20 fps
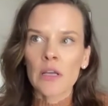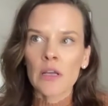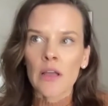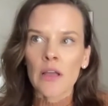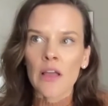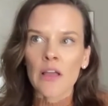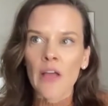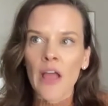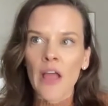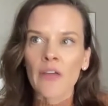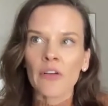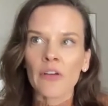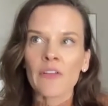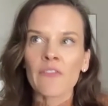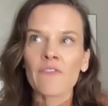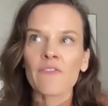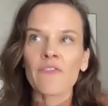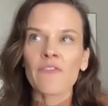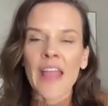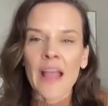every
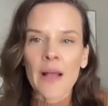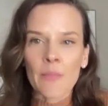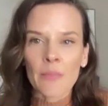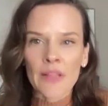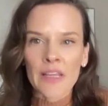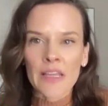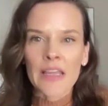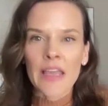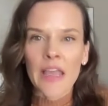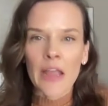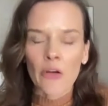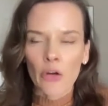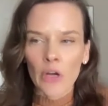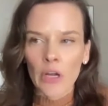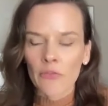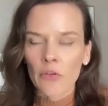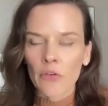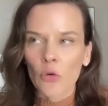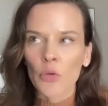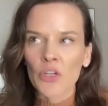family
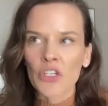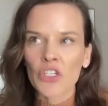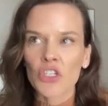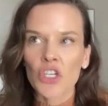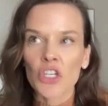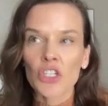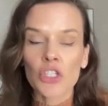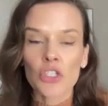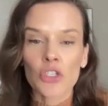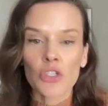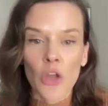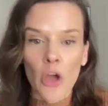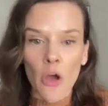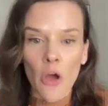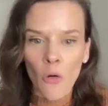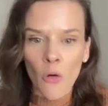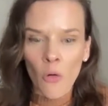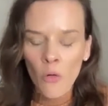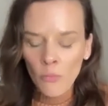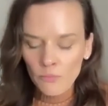caregiver would just
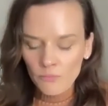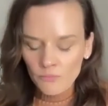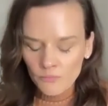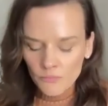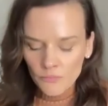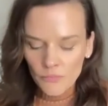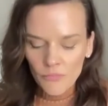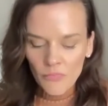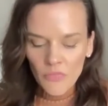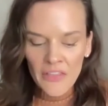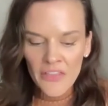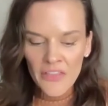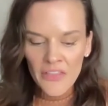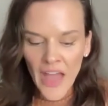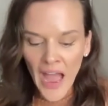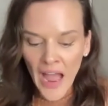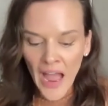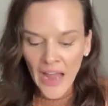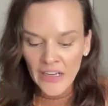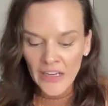know
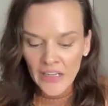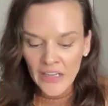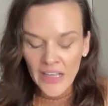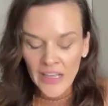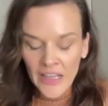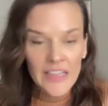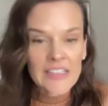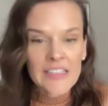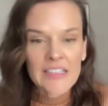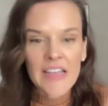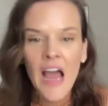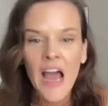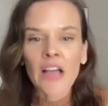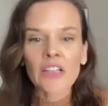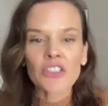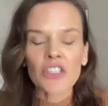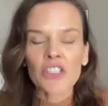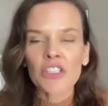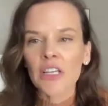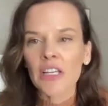that it's
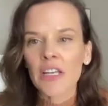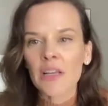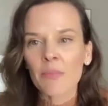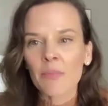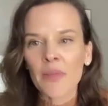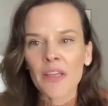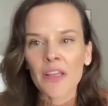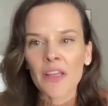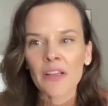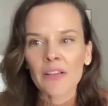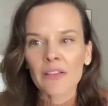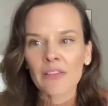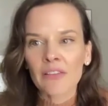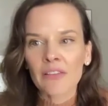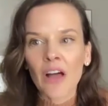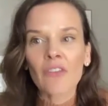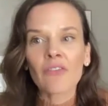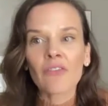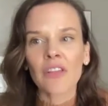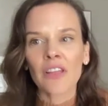not just going to be
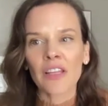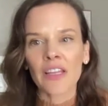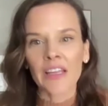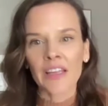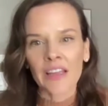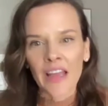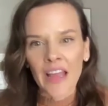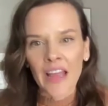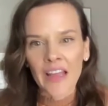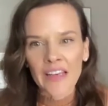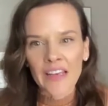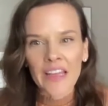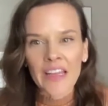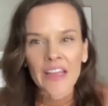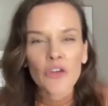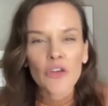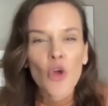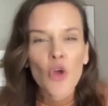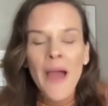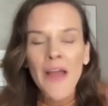lovely. And
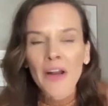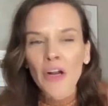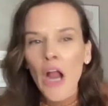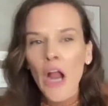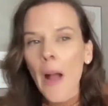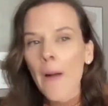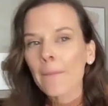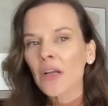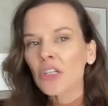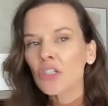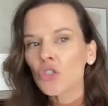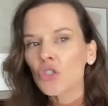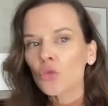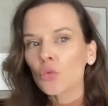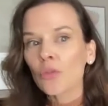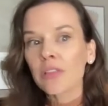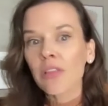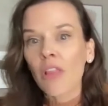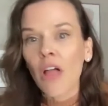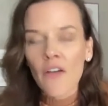no matter how much
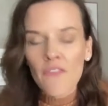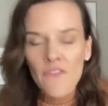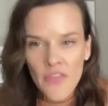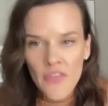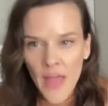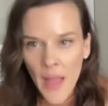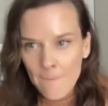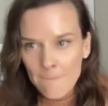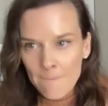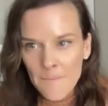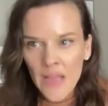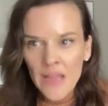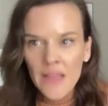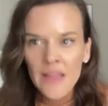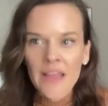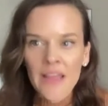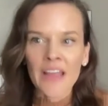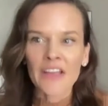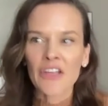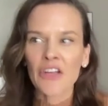you love them,
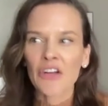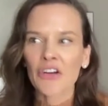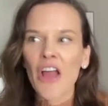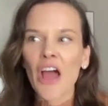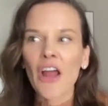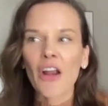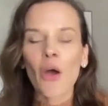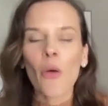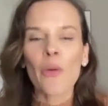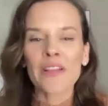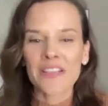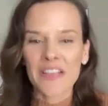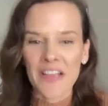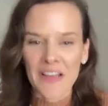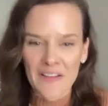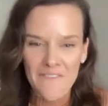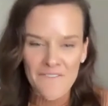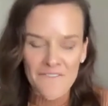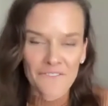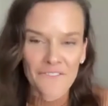you're not always
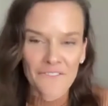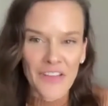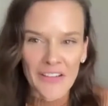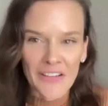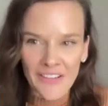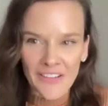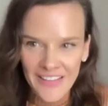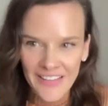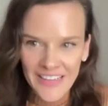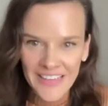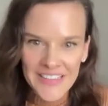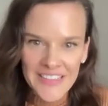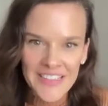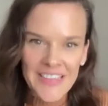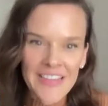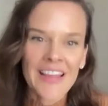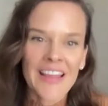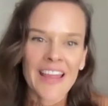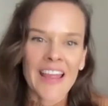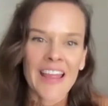going to feel it
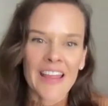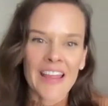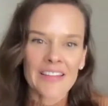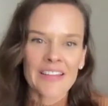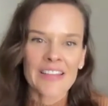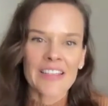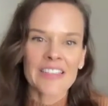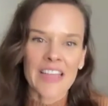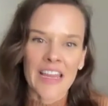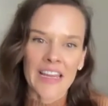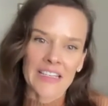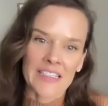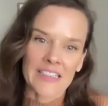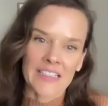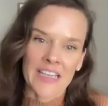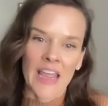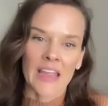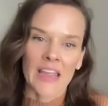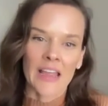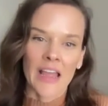in the day to
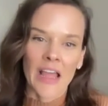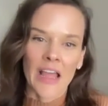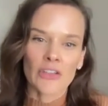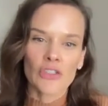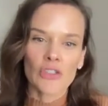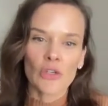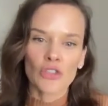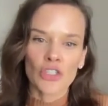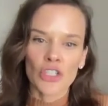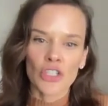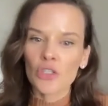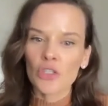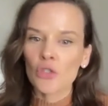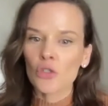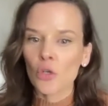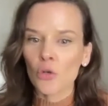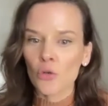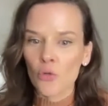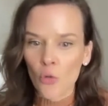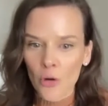day. And so just
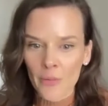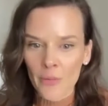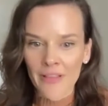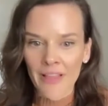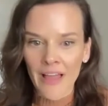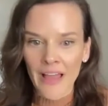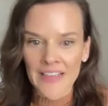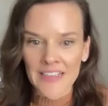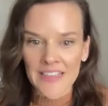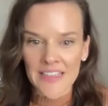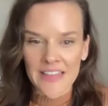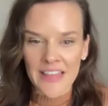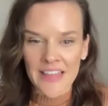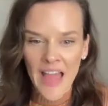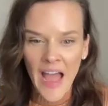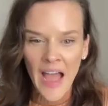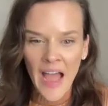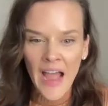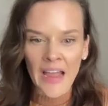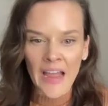to normalize
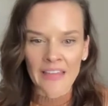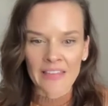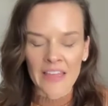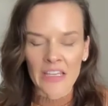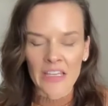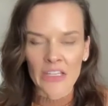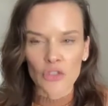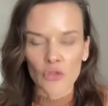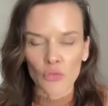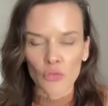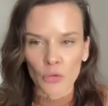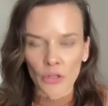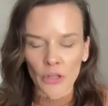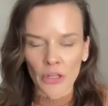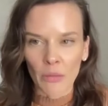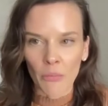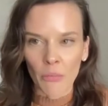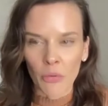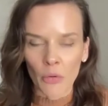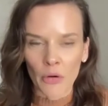that, I think is
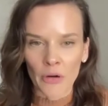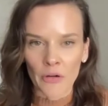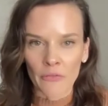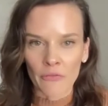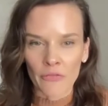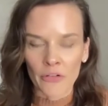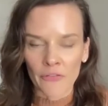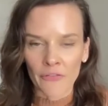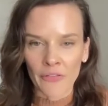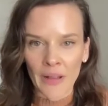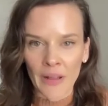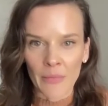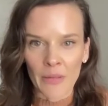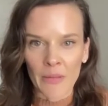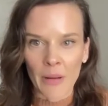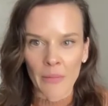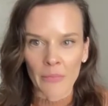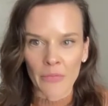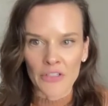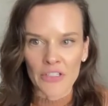really important for family
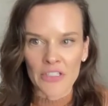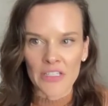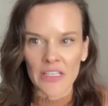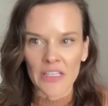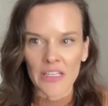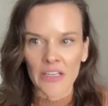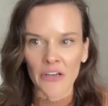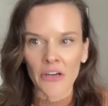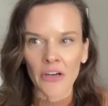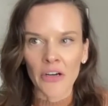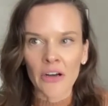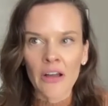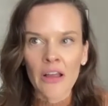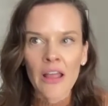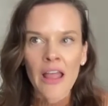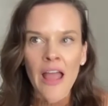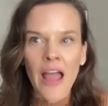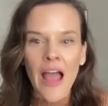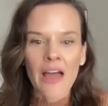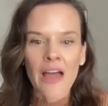members to hear.
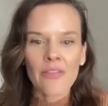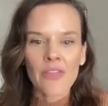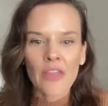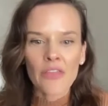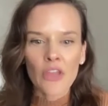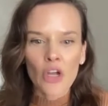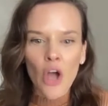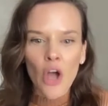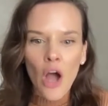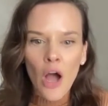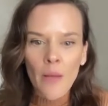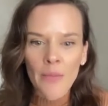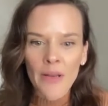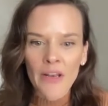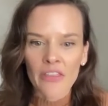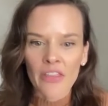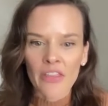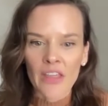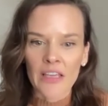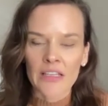And then the
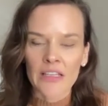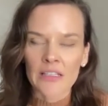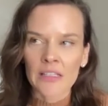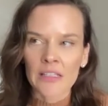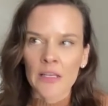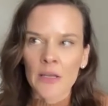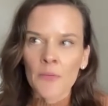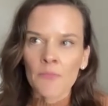common thing is,